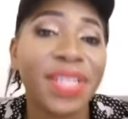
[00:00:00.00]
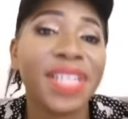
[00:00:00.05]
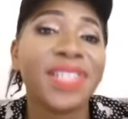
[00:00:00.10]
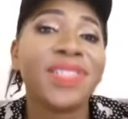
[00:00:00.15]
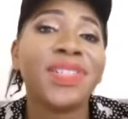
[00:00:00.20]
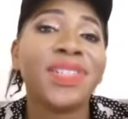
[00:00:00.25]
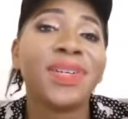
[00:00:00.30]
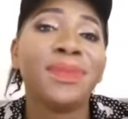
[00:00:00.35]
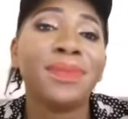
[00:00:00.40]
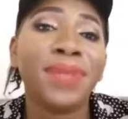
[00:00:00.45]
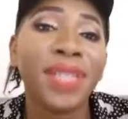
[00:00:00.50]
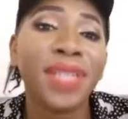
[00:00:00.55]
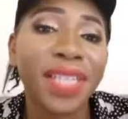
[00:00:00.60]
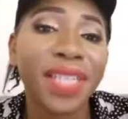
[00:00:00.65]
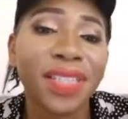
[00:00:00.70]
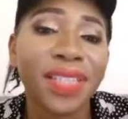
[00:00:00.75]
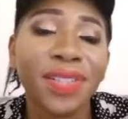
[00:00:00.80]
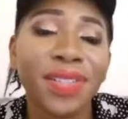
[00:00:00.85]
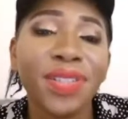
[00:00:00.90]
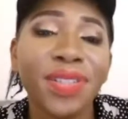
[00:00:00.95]
As you're
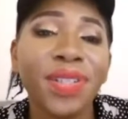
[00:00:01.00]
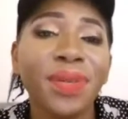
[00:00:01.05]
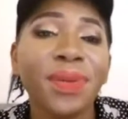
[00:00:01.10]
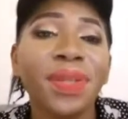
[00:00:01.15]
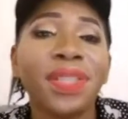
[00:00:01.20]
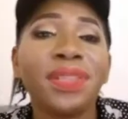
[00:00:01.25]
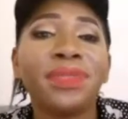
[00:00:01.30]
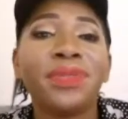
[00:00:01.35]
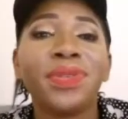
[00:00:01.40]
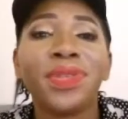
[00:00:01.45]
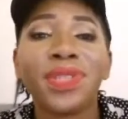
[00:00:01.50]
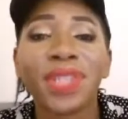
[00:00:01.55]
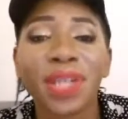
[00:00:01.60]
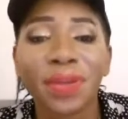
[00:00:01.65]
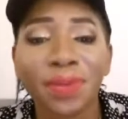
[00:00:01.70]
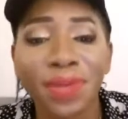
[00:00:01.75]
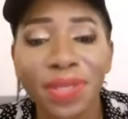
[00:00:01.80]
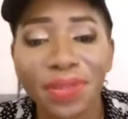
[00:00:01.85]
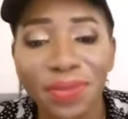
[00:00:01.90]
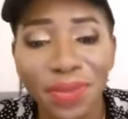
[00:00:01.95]
breaking, do you know what the
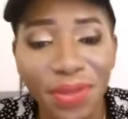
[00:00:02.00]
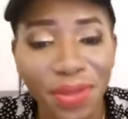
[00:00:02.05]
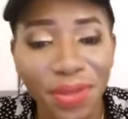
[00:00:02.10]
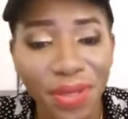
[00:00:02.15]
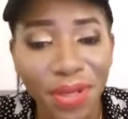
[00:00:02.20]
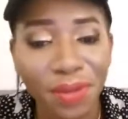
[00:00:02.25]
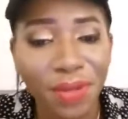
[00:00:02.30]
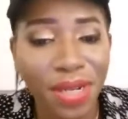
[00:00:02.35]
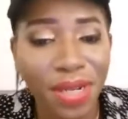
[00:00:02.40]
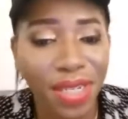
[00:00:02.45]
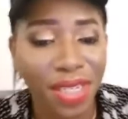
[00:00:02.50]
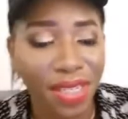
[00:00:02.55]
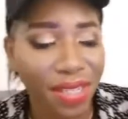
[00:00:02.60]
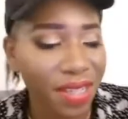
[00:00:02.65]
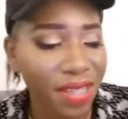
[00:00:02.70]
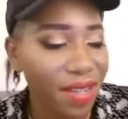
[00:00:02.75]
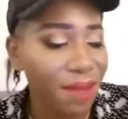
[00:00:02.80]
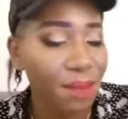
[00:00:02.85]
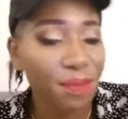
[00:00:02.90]
future waits for you? The kwagi.